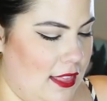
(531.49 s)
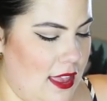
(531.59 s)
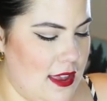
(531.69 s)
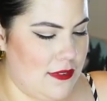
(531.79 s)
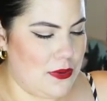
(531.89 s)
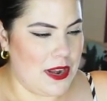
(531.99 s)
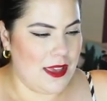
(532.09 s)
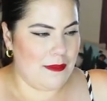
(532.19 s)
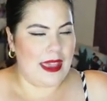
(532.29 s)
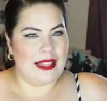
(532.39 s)
I love
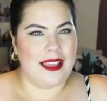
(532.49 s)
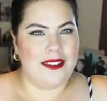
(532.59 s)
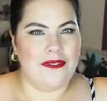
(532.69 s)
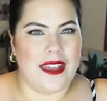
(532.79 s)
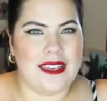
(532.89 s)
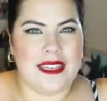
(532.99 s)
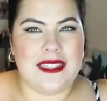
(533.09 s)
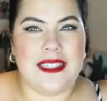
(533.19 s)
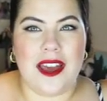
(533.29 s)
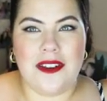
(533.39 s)
ThredUp. I love finding
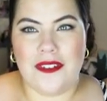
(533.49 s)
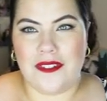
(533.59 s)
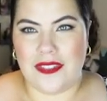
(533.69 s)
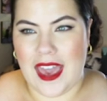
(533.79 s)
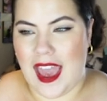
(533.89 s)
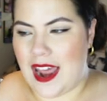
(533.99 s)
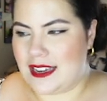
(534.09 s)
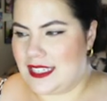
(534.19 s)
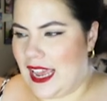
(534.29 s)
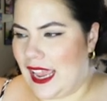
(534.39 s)
stuff
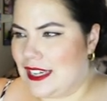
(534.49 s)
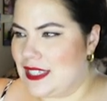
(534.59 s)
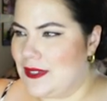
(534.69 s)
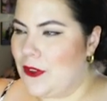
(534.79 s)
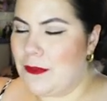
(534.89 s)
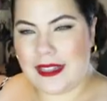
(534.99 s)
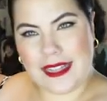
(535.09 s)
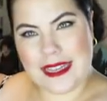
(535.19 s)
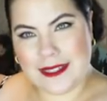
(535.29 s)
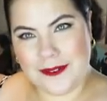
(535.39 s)
that I can just fill my
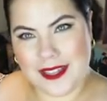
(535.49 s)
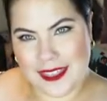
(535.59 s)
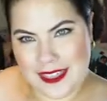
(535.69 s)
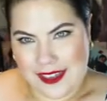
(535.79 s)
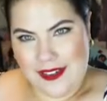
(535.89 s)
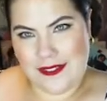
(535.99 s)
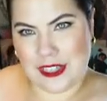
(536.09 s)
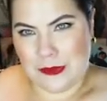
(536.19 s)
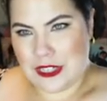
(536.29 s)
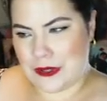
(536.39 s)
closet with. I have
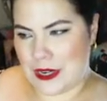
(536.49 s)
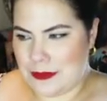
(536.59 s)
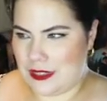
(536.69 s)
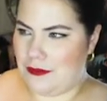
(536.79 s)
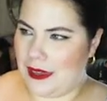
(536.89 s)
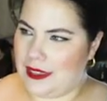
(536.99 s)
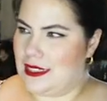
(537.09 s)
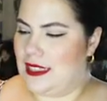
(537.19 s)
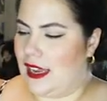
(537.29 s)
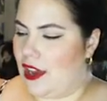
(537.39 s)
so much ThredUp stuff in my
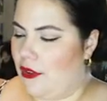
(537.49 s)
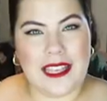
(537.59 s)
closet now.